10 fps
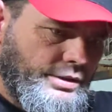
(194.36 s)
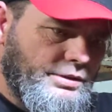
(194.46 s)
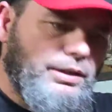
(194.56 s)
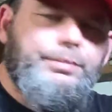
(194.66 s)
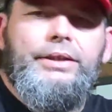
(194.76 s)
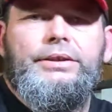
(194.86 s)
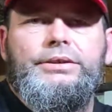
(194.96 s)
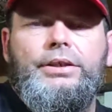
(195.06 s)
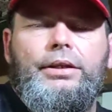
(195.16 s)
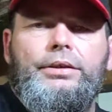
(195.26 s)
So I bought
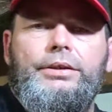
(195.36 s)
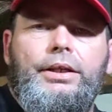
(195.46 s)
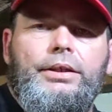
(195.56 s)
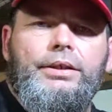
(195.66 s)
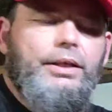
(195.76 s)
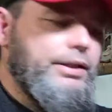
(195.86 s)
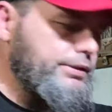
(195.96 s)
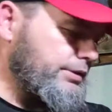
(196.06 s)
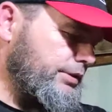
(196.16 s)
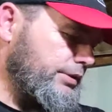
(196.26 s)
these colored lug
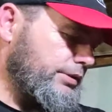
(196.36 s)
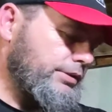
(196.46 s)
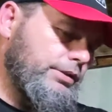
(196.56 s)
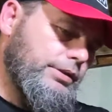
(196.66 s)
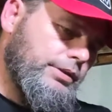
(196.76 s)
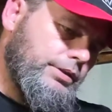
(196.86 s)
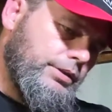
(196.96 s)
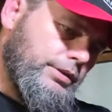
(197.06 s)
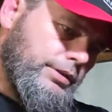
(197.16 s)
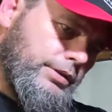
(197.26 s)
nuts and
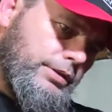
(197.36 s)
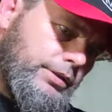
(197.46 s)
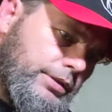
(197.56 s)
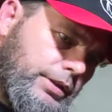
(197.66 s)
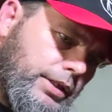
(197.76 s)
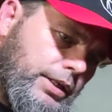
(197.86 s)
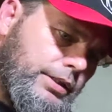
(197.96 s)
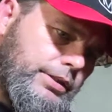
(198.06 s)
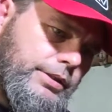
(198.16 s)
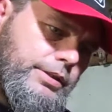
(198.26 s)

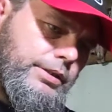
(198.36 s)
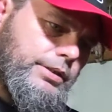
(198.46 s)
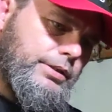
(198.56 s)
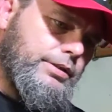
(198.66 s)
colored